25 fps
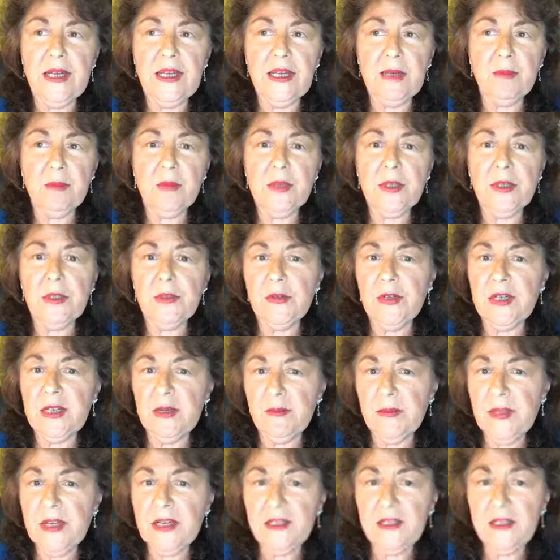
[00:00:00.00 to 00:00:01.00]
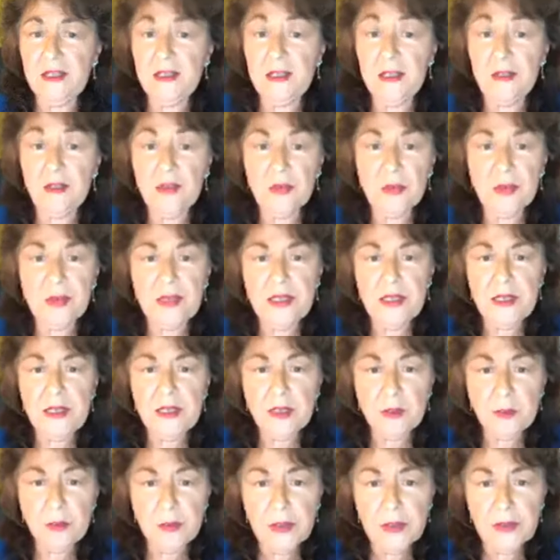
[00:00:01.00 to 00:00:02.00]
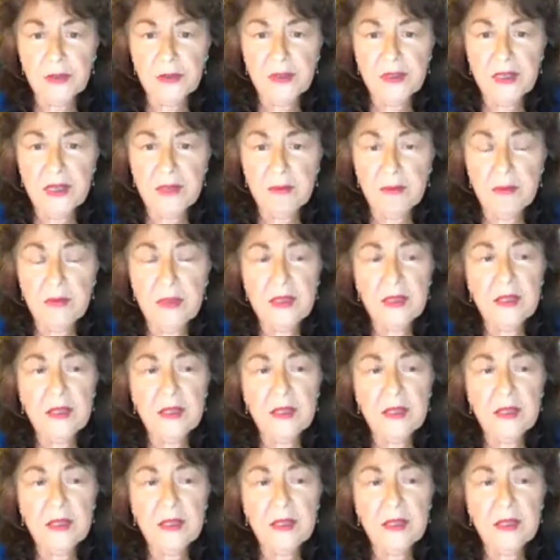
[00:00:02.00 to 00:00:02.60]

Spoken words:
a program that is a 3-year program.